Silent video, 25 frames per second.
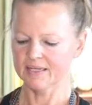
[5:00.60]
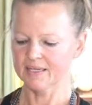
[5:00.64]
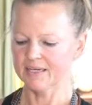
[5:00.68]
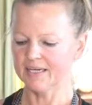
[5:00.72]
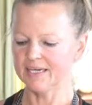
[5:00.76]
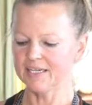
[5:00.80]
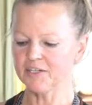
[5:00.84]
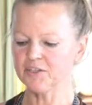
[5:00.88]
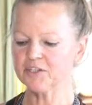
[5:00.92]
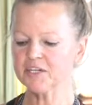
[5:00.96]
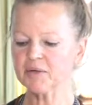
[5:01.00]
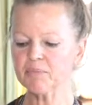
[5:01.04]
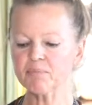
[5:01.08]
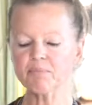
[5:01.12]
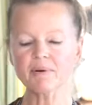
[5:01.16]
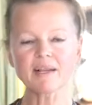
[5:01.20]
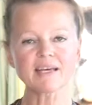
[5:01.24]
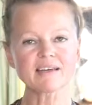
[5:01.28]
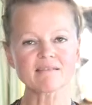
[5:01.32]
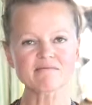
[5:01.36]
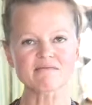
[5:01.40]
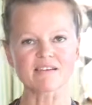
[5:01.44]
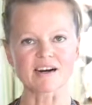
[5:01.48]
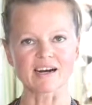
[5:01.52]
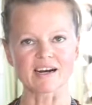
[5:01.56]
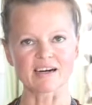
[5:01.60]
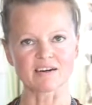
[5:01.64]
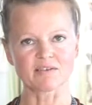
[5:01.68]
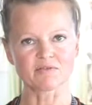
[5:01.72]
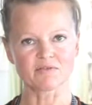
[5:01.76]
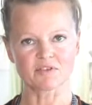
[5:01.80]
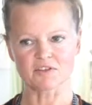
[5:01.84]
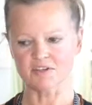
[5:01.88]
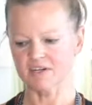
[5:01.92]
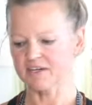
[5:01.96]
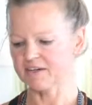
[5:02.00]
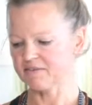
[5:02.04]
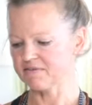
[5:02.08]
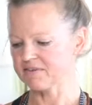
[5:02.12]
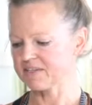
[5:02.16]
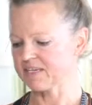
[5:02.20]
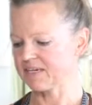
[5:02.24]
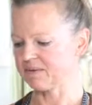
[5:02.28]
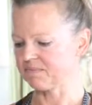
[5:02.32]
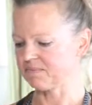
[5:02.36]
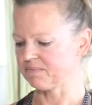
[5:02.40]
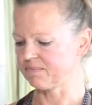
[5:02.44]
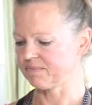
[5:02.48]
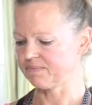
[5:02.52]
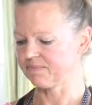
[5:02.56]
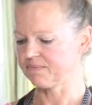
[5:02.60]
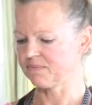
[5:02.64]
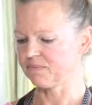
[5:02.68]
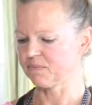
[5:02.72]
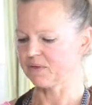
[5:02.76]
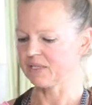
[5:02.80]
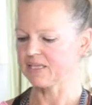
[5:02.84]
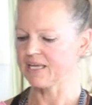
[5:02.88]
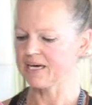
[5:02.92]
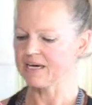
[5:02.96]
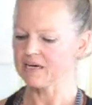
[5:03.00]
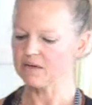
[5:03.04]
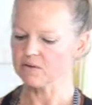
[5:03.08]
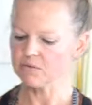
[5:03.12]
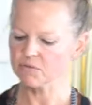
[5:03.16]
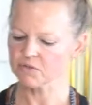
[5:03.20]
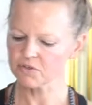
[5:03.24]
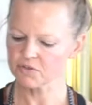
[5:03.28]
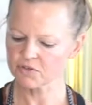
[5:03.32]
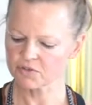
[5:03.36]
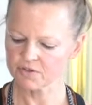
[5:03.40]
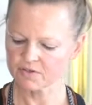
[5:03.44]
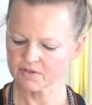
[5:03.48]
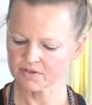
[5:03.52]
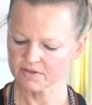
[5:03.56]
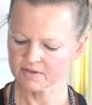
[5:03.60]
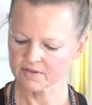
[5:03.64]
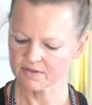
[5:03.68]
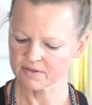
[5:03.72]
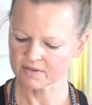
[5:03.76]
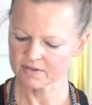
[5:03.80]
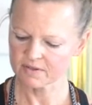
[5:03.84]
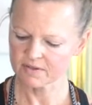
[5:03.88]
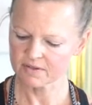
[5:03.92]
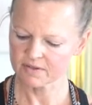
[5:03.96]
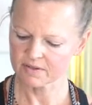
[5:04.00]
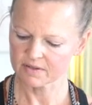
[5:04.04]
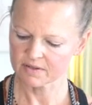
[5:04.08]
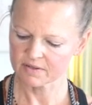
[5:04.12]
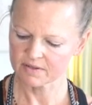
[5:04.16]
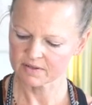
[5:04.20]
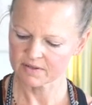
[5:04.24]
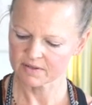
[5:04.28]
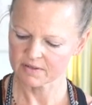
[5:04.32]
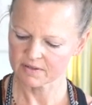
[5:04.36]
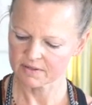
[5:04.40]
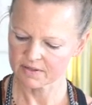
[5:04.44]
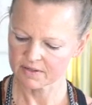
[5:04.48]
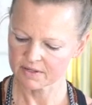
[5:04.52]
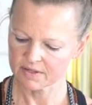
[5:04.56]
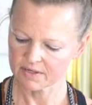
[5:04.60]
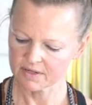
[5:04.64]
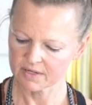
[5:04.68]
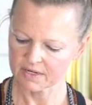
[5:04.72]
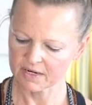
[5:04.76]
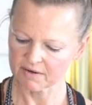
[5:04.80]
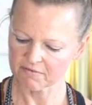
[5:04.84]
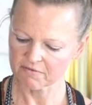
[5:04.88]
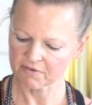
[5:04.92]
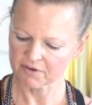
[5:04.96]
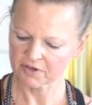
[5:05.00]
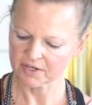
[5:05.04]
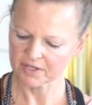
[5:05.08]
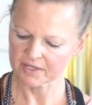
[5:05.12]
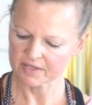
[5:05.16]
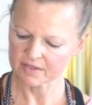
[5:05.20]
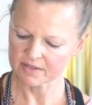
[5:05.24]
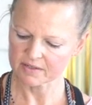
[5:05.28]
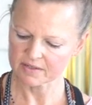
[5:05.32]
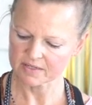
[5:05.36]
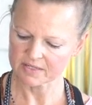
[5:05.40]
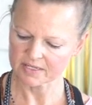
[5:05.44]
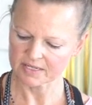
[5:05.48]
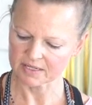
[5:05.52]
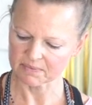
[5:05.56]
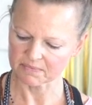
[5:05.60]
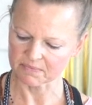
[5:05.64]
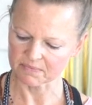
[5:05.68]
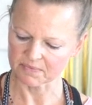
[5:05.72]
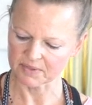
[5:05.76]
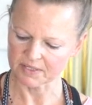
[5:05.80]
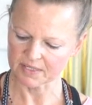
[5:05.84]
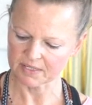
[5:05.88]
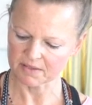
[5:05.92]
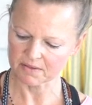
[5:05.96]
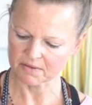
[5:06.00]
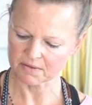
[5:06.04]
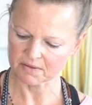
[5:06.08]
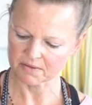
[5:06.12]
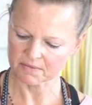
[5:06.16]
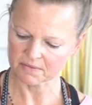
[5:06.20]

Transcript: And you can play around, have some without covering, some with.